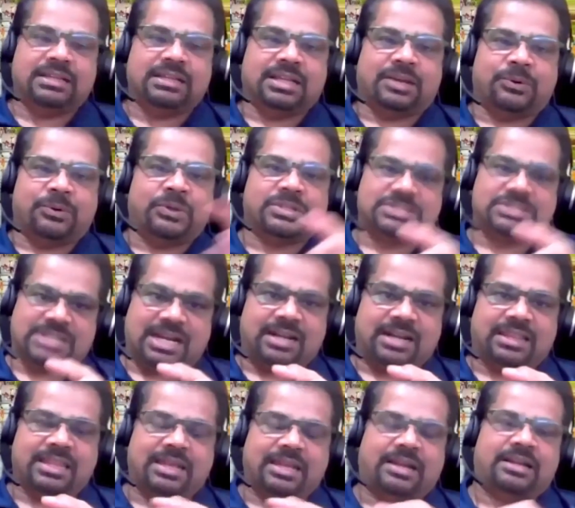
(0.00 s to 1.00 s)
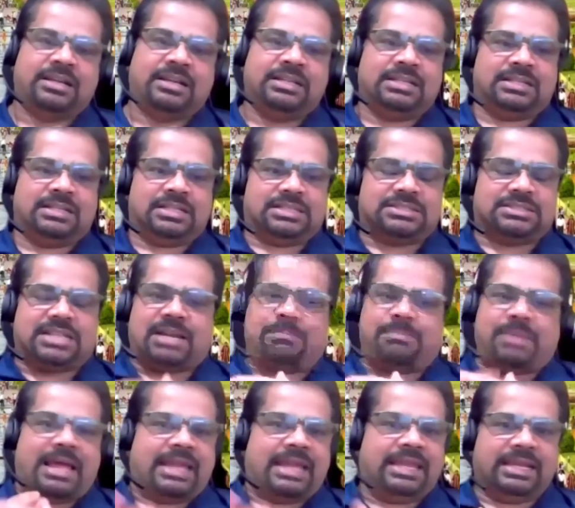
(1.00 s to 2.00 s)
I want to start there. Start
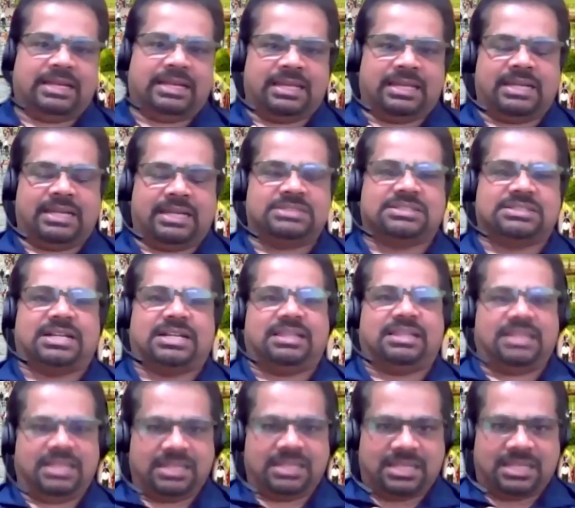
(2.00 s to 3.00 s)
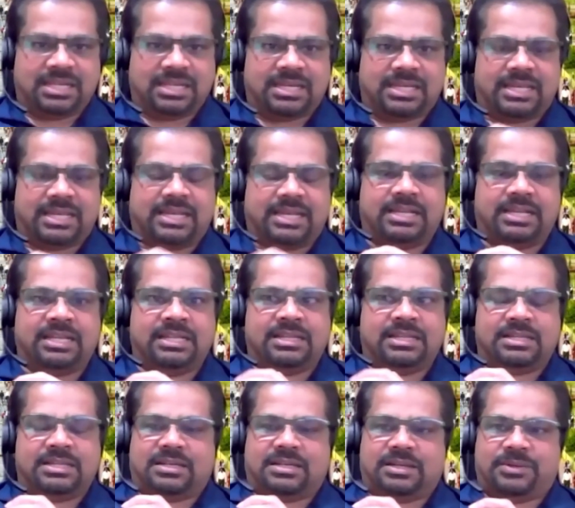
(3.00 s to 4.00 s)
planning ahead. Start thinking ahead.
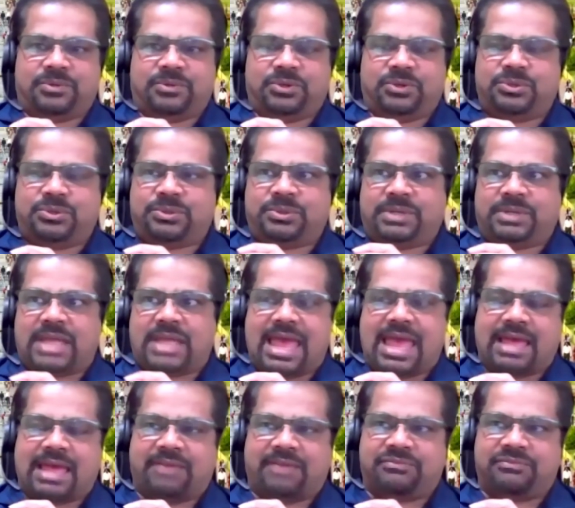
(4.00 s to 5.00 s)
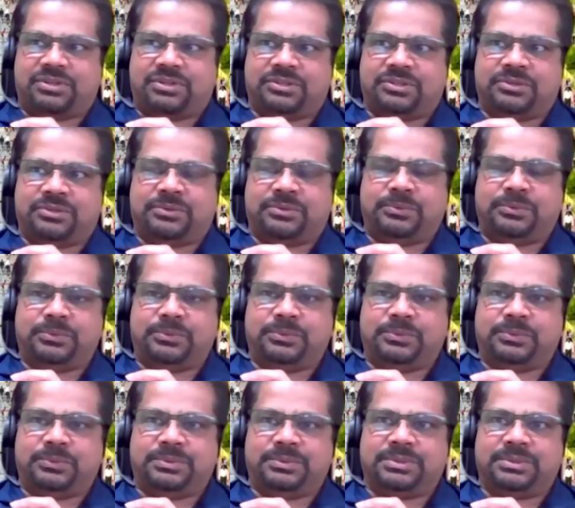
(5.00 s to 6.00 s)
You don't have to
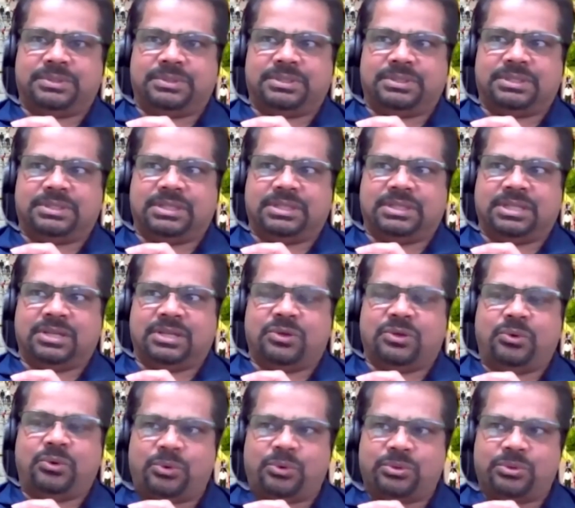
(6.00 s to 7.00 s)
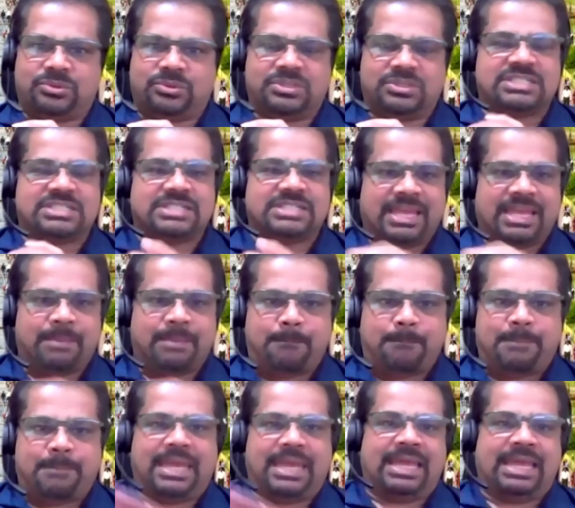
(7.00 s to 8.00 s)
go through the same
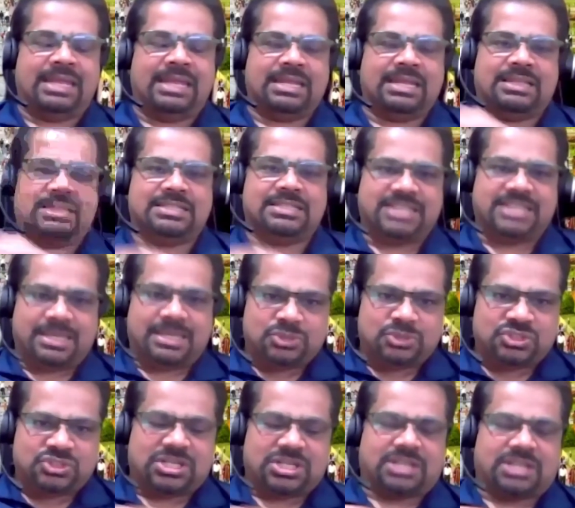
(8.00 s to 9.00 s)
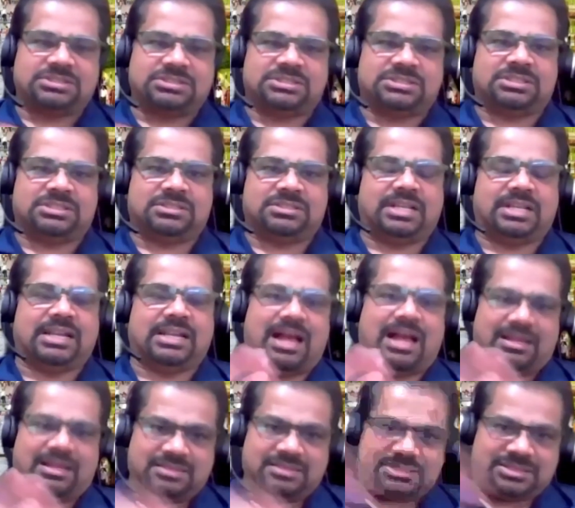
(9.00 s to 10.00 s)
pain and the same structure that
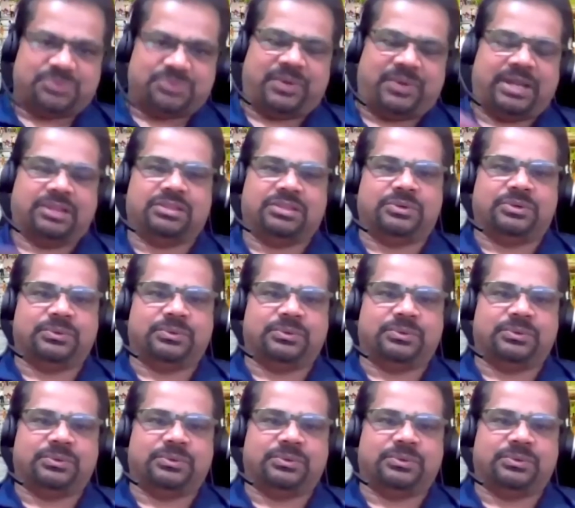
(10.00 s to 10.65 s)
others went through.